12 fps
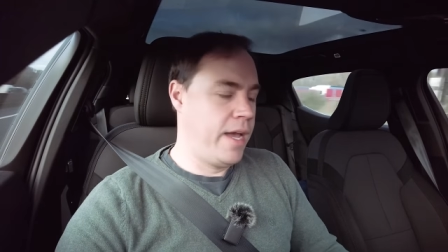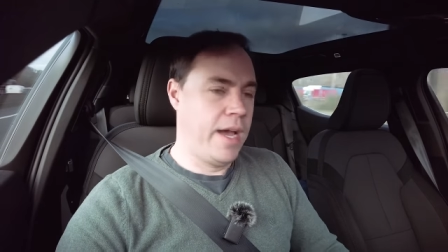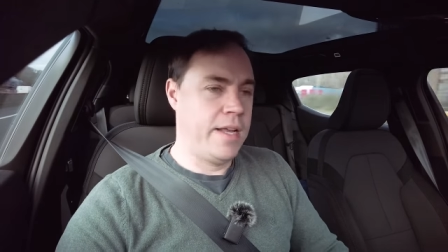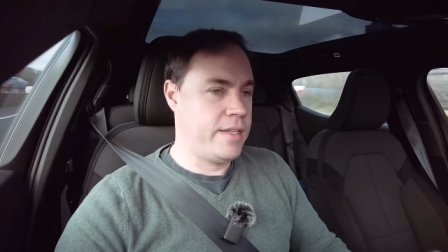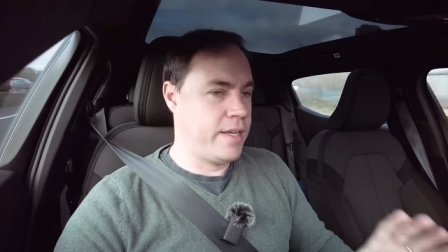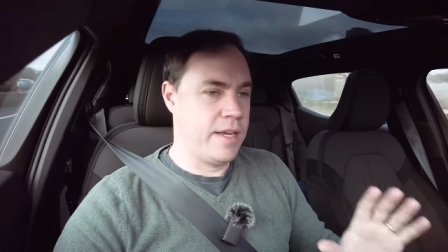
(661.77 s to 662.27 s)

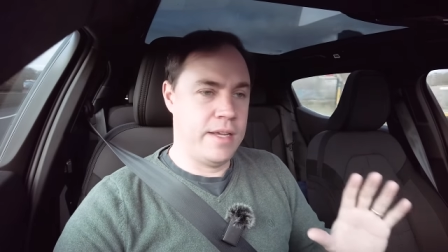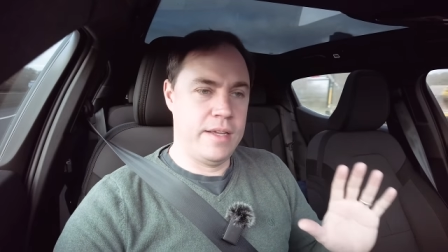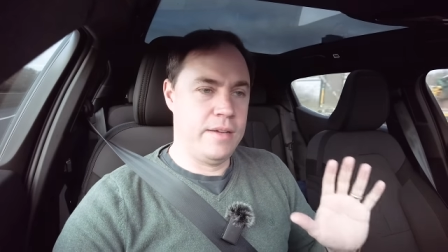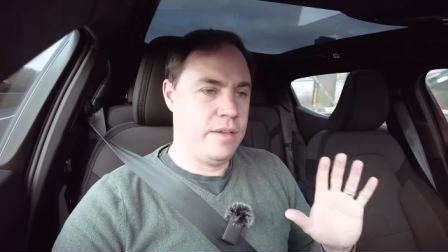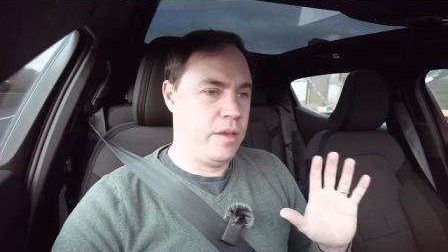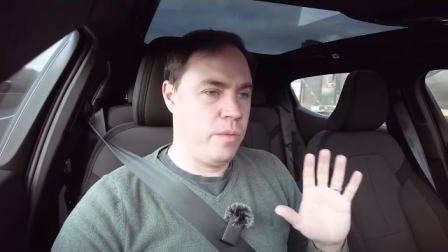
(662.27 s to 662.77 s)
And
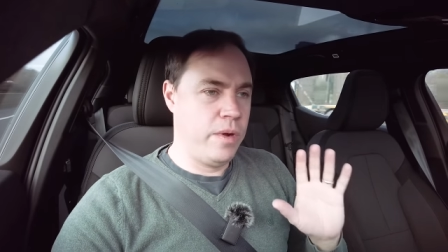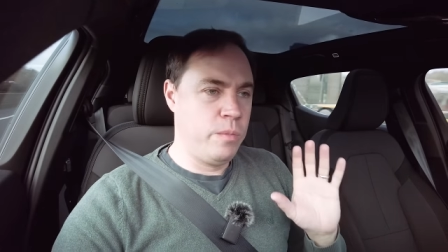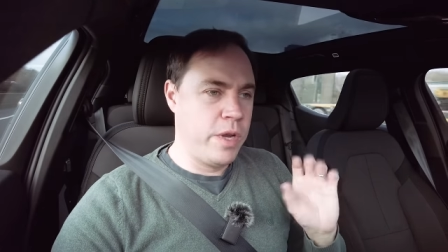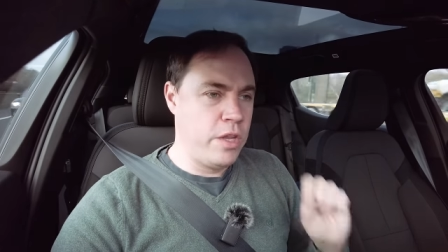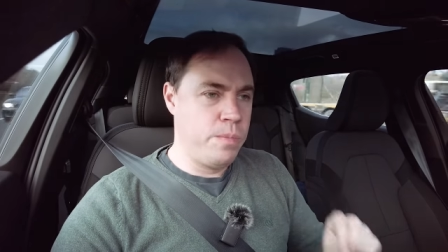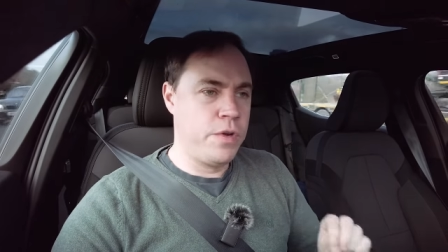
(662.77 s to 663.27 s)

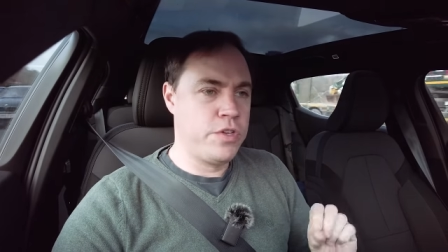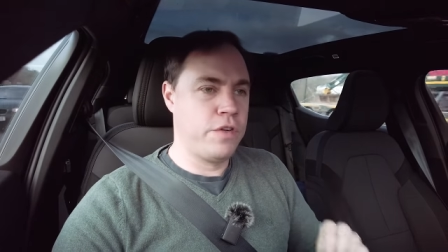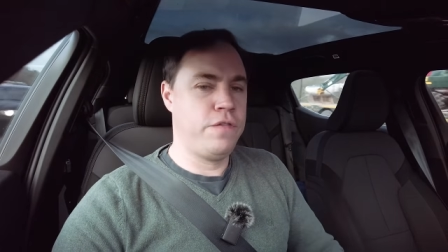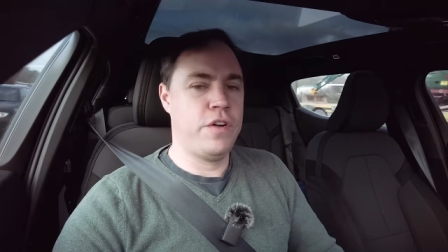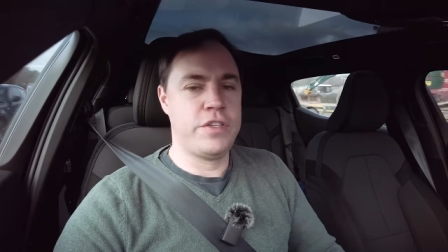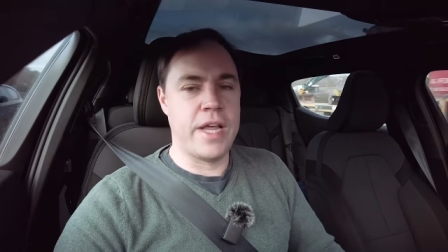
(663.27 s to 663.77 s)
when you put
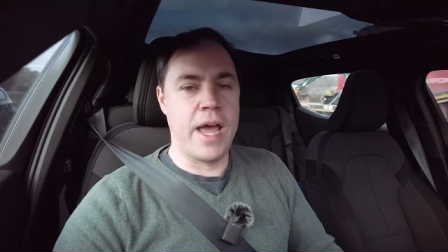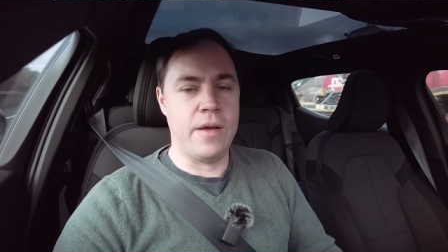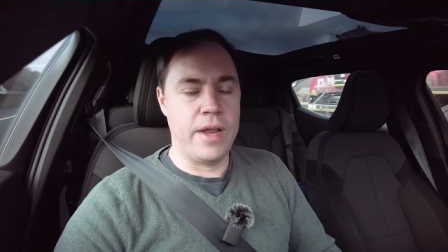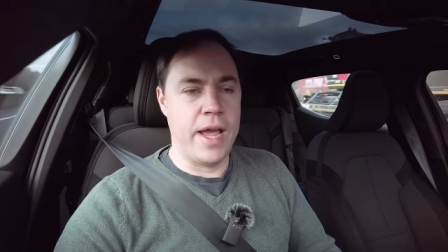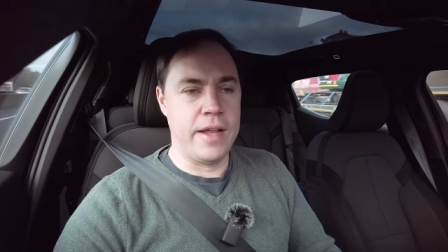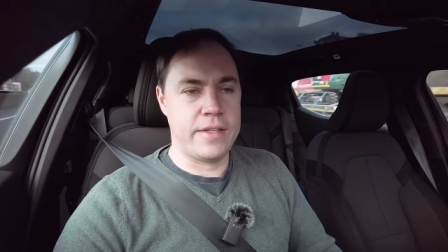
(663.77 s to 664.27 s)
your foot
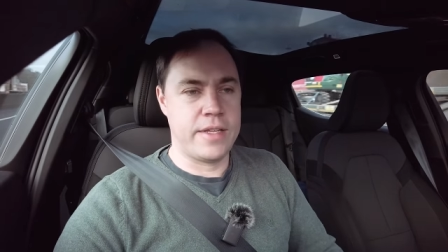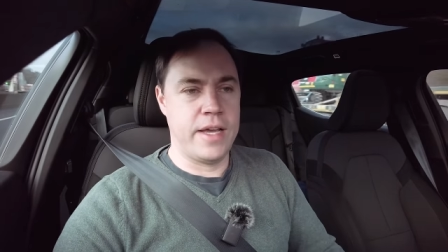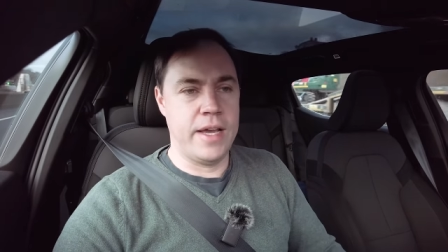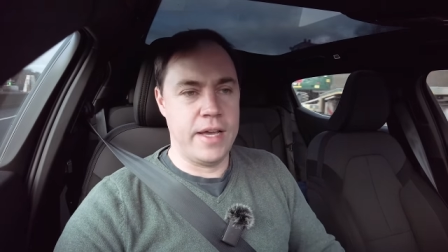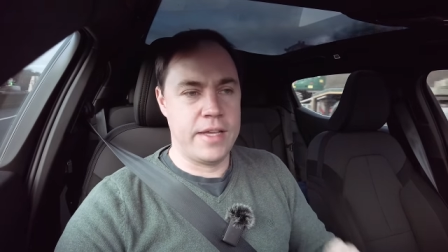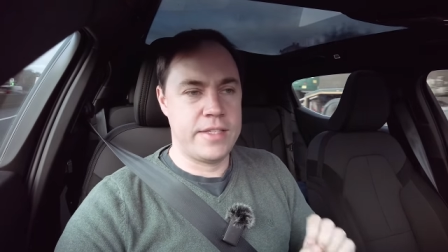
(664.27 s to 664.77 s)
down at
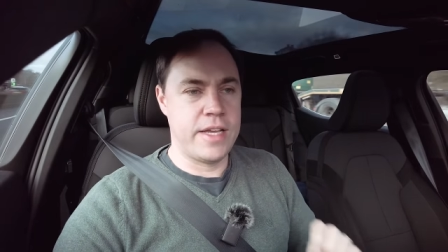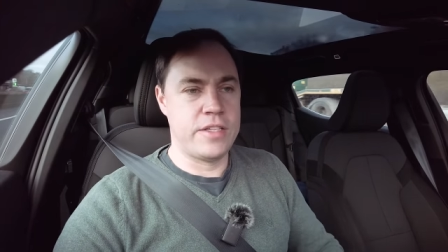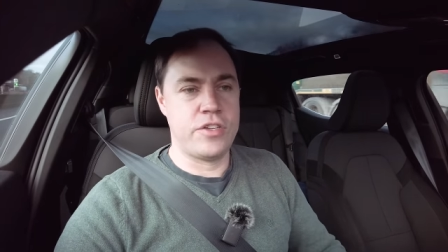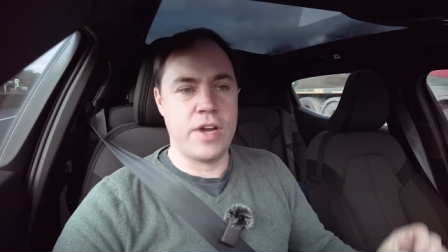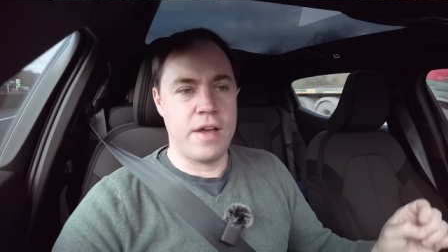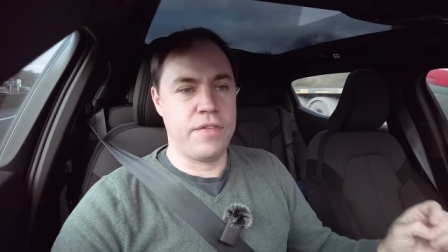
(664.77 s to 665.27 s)
a set
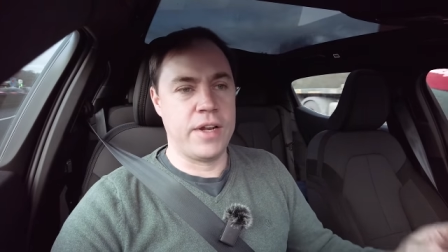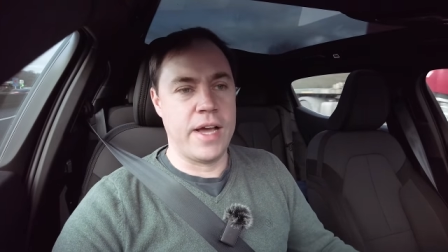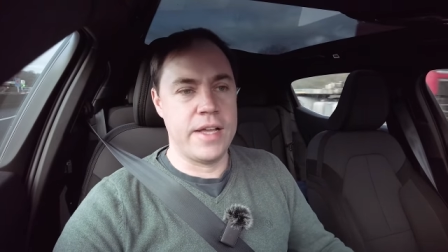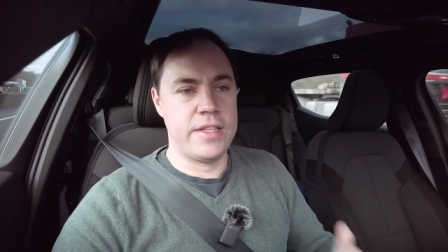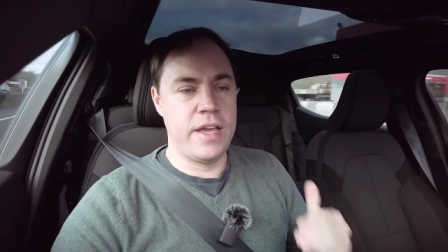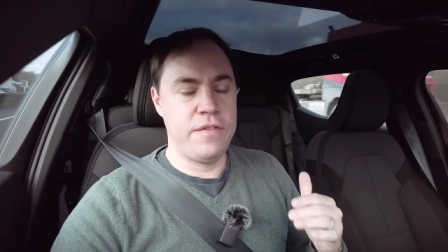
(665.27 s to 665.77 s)
of traffic
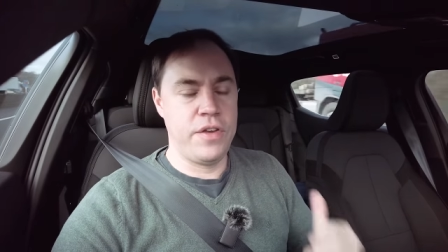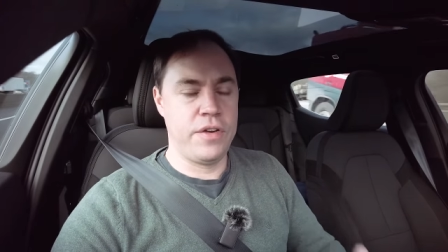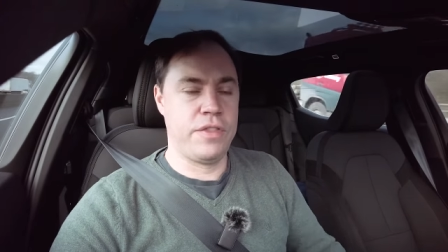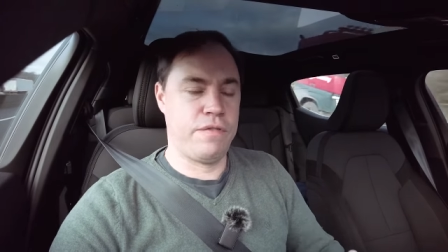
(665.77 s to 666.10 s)
lights, if you're at